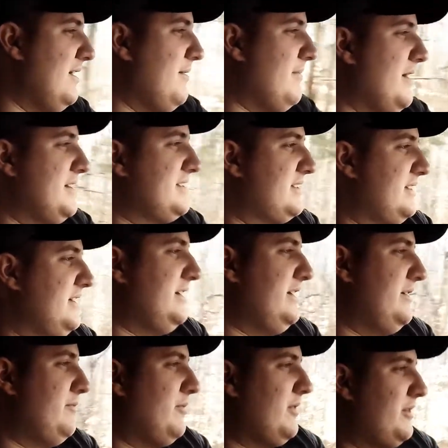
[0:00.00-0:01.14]

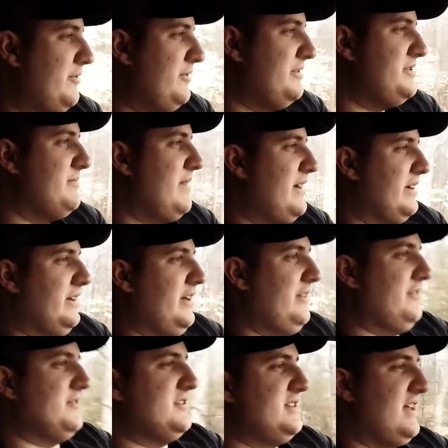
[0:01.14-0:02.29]
Basically, we're going to make
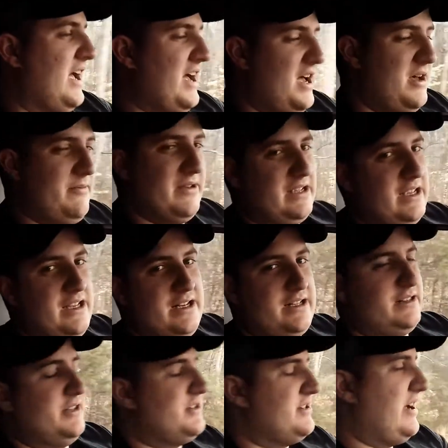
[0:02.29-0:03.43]
another stab at
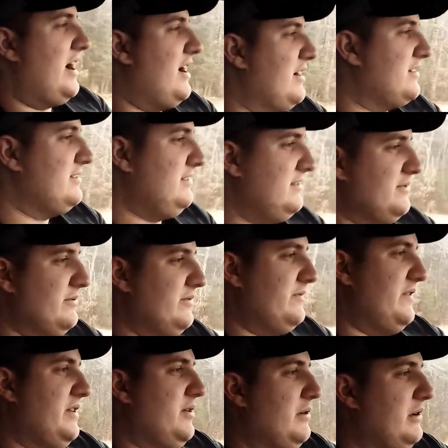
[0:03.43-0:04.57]
getting the shocks to
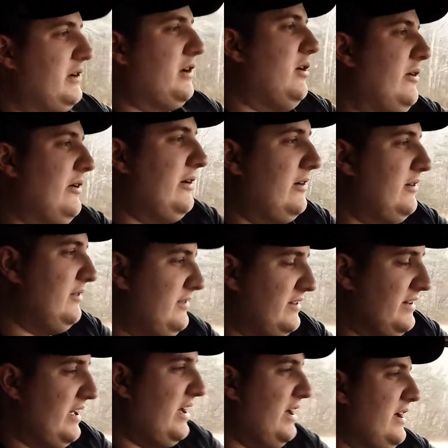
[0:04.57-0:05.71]
fit on the car
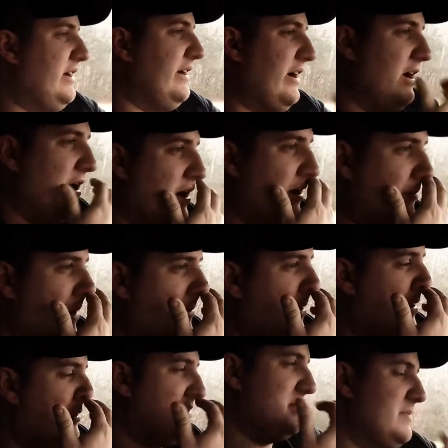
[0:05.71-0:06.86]
today. I'm
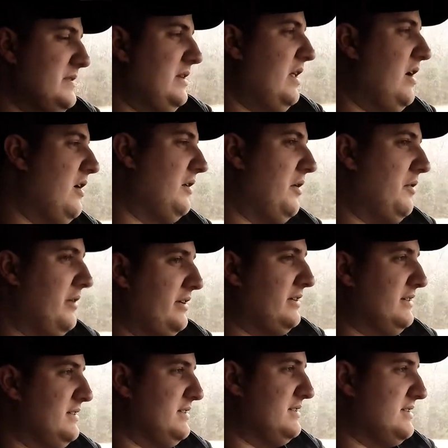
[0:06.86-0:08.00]
not going to spend long on it
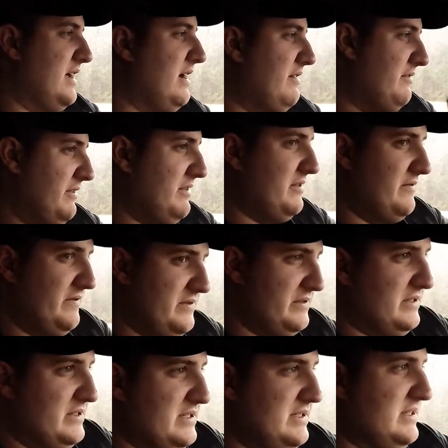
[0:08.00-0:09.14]
because I don't know if you
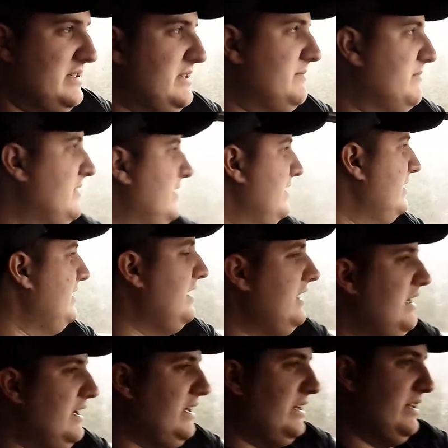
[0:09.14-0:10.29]
can see, but
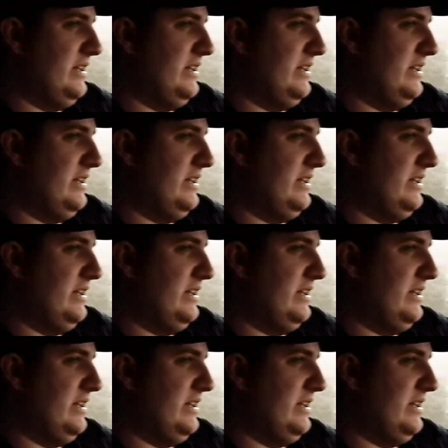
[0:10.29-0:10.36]
it